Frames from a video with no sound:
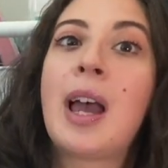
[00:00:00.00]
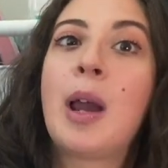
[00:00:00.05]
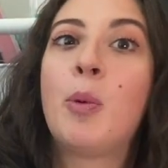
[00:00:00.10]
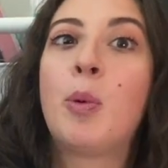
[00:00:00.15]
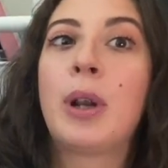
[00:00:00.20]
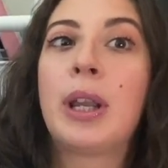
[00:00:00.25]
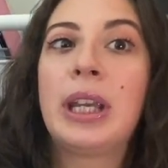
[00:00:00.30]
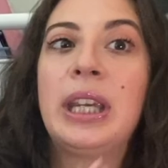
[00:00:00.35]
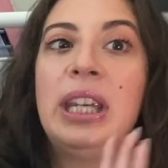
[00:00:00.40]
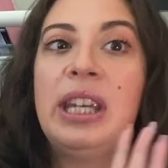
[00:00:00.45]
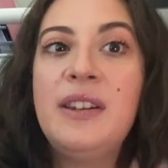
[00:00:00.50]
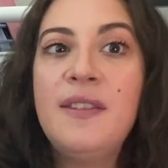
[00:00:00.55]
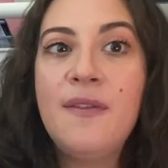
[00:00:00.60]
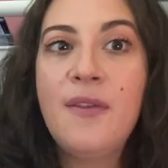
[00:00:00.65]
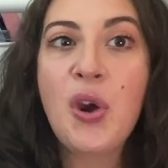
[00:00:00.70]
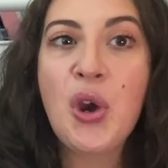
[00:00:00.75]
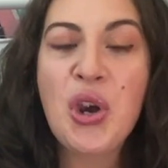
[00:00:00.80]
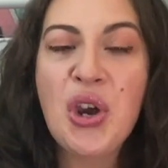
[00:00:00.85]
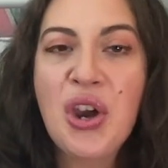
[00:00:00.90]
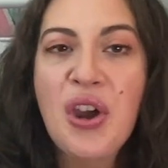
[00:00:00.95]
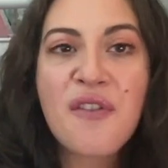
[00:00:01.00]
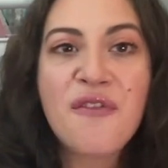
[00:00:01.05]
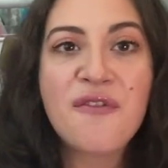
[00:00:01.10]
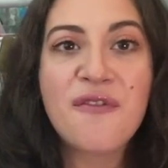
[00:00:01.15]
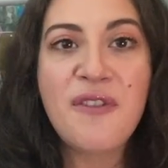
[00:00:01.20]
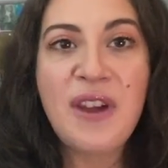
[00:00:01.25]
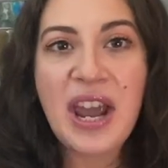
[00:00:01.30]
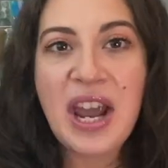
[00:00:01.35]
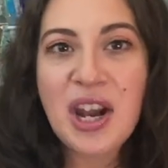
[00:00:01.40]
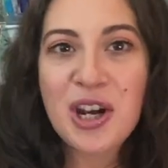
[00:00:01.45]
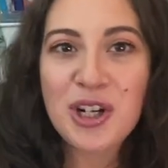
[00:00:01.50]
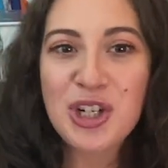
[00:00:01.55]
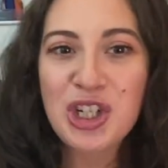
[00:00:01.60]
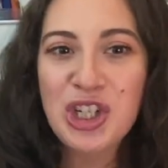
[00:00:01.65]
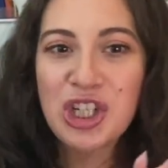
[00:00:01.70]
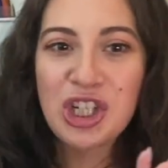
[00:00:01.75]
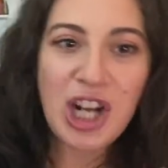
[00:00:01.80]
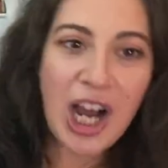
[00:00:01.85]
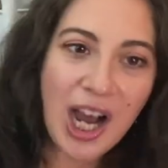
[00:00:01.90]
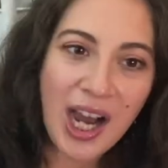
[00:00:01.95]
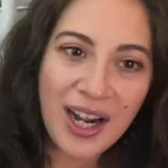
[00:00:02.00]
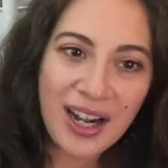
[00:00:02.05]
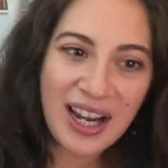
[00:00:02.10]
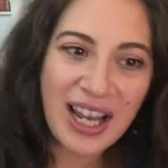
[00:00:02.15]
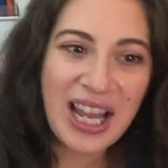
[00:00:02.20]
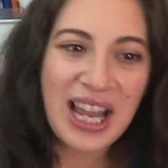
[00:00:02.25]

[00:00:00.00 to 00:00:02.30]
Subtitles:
I want to give her a fair shot.